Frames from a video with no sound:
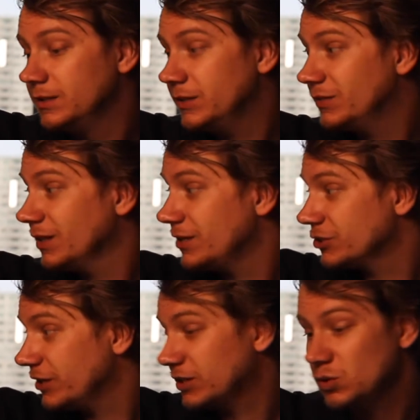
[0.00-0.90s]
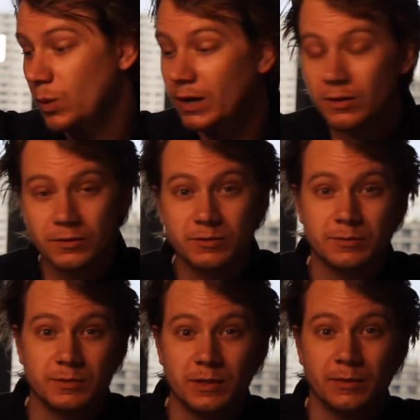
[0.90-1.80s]
You have the Elijah Craig 12,
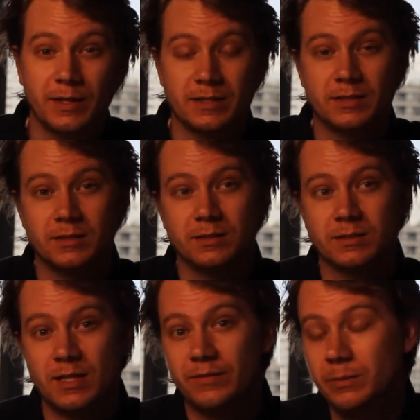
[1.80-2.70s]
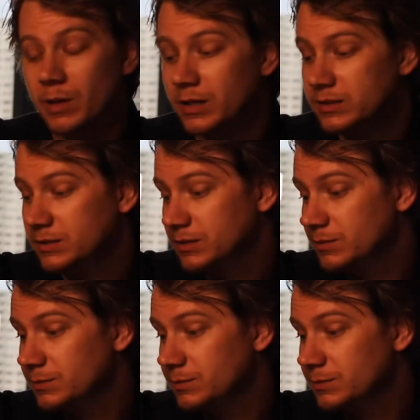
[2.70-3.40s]
you know, that's $70.